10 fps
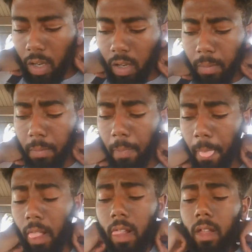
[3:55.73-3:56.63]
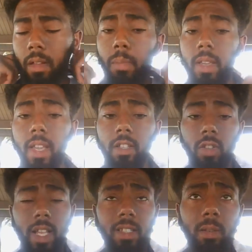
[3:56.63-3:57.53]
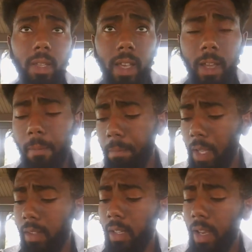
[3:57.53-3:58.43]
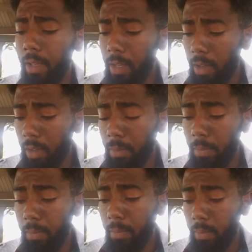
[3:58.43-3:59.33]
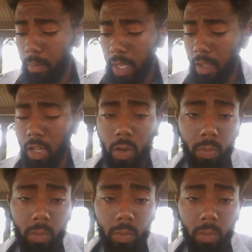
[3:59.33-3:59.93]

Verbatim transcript: Um, but yeah, so that's gonna be that. And then like, um, yeah, you